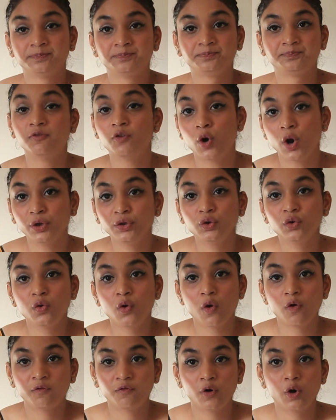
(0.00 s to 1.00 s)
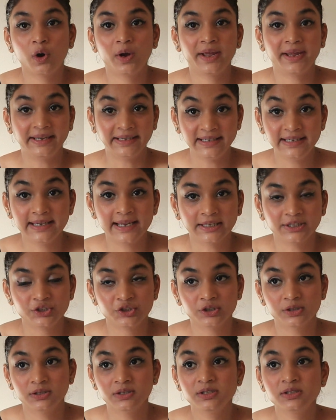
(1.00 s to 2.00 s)
Before you go for any
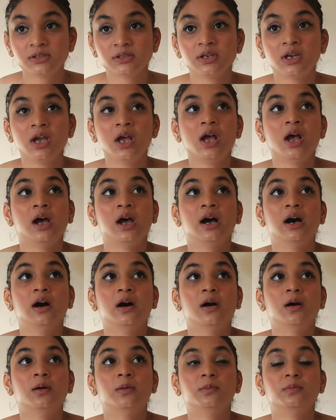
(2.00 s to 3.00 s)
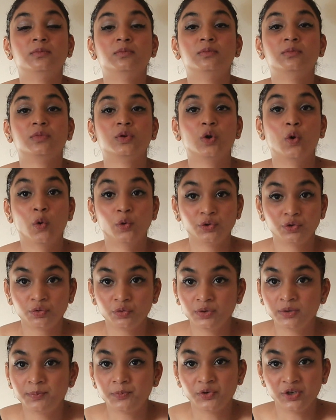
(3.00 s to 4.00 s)
lectures, go
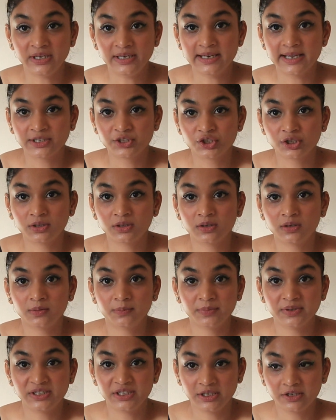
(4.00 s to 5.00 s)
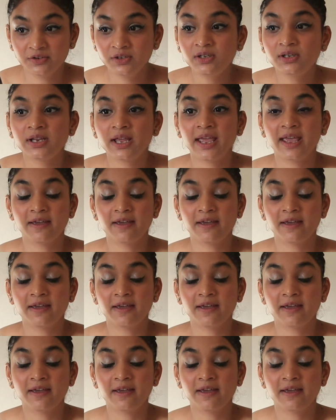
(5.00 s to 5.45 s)
through the pre-lecture material.